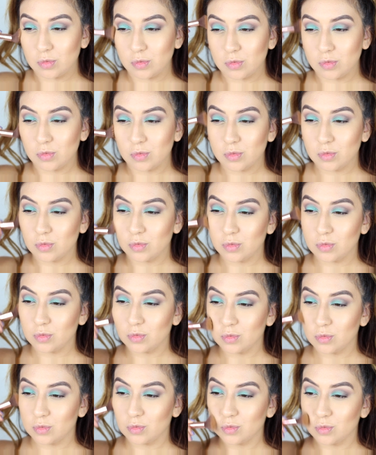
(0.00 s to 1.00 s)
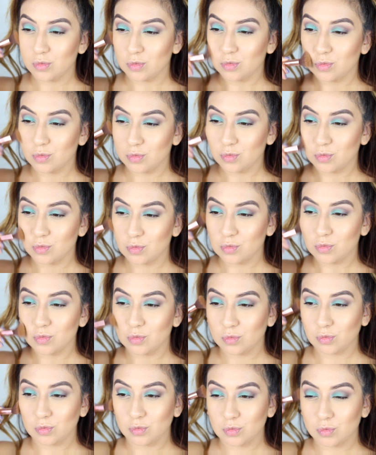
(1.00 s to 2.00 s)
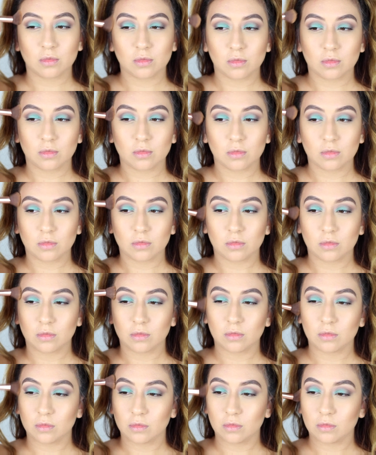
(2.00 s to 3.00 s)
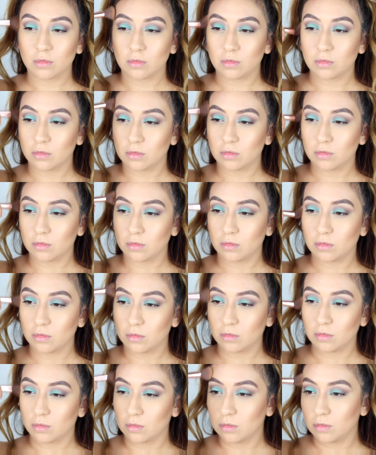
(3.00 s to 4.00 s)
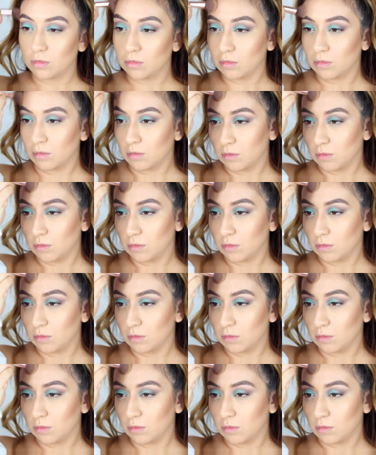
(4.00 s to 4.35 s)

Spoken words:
(no one is talking)